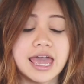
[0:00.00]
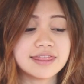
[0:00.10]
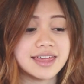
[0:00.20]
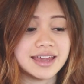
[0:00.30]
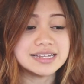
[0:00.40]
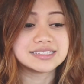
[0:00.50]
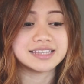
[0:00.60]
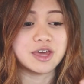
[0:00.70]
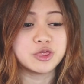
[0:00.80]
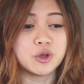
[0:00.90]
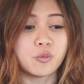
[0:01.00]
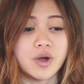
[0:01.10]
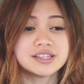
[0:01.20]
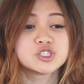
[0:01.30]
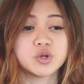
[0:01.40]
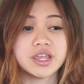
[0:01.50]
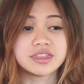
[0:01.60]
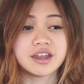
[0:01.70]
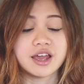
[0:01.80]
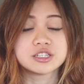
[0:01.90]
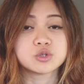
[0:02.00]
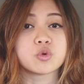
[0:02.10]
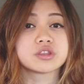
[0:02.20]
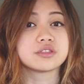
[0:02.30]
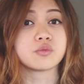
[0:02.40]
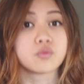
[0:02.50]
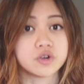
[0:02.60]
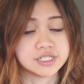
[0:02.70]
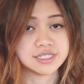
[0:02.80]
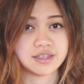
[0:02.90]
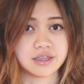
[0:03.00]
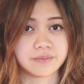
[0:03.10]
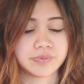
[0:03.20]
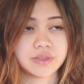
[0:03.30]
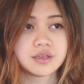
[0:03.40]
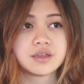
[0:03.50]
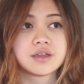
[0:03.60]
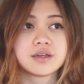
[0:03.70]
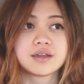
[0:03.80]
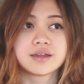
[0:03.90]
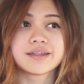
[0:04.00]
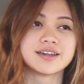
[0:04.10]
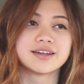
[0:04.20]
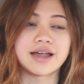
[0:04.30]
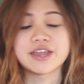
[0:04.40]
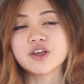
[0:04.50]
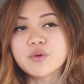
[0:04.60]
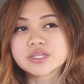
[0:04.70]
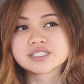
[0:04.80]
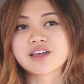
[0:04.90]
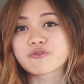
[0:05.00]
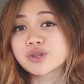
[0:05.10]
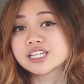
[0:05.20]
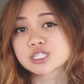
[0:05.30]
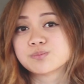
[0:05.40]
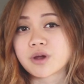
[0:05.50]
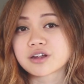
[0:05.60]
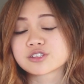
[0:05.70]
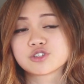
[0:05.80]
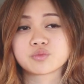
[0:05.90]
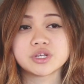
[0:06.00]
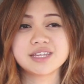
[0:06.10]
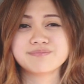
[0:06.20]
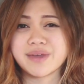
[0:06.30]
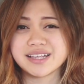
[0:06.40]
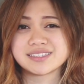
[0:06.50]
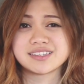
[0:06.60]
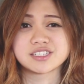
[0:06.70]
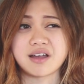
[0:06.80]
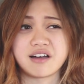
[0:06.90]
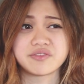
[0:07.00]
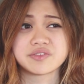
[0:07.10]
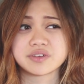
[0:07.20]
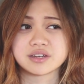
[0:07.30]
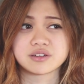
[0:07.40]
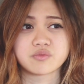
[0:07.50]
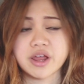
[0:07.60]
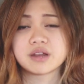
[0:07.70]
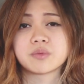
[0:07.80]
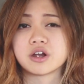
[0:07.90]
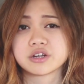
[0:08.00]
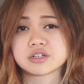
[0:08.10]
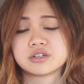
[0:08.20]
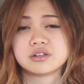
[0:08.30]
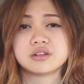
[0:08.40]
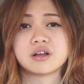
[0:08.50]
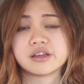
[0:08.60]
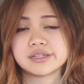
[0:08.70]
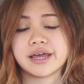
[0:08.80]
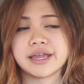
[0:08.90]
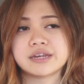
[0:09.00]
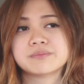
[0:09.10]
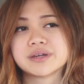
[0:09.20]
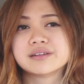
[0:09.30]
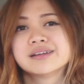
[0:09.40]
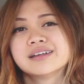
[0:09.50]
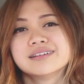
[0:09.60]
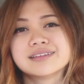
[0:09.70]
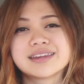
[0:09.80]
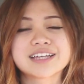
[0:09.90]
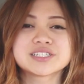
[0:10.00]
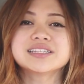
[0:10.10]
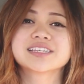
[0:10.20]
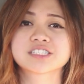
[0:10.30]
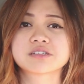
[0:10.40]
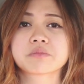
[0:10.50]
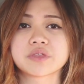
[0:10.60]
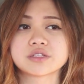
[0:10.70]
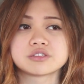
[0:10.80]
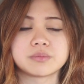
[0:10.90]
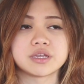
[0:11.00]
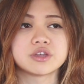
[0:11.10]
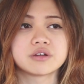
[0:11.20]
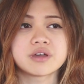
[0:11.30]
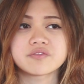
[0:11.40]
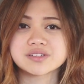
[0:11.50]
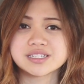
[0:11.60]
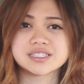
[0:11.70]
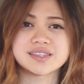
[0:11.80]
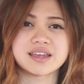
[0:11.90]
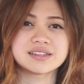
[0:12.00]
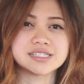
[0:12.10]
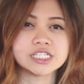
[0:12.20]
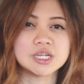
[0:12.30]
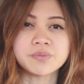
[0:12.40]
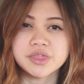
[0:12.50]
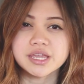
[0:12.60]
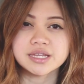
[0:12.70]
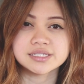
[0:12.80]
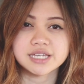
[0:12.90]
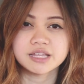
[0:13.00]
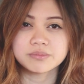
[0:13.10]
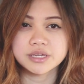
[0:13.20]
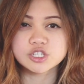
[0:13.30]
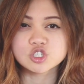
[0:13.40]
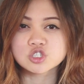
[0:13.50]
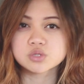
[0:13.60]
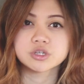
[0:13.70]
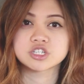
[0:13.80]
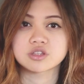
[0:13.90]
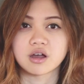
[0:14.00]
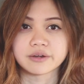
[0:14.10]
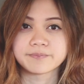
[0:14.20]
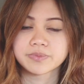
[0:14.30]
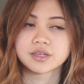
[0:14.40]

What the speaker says: And that is the one trait that I scored the worst in. I know it's not really smart to really base this off of a random article online, but it actually did something to me. You know, ever since then, something inside me just switched on.